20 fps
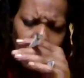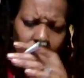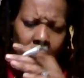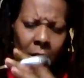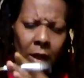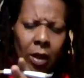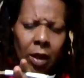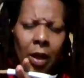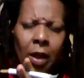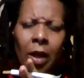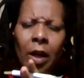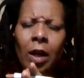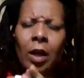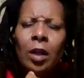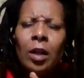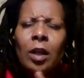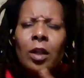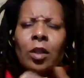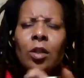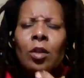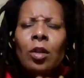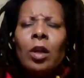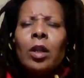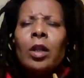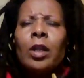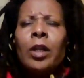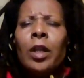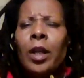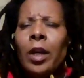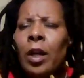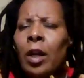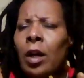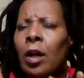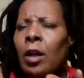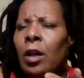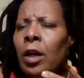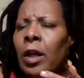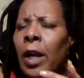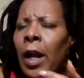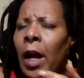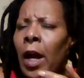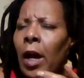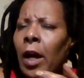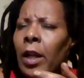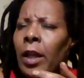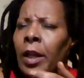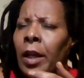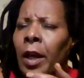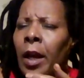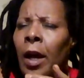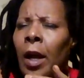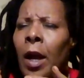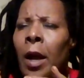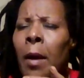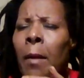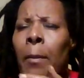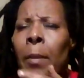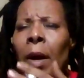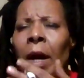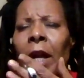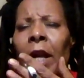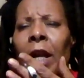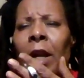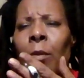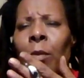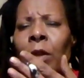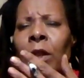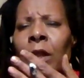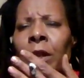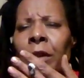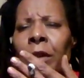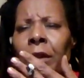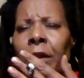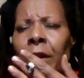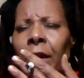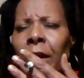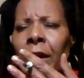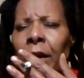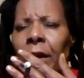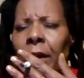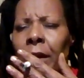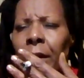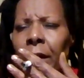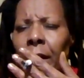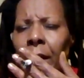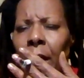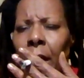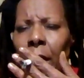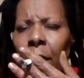Yeah. So yeah, yeah. But he was, yeah.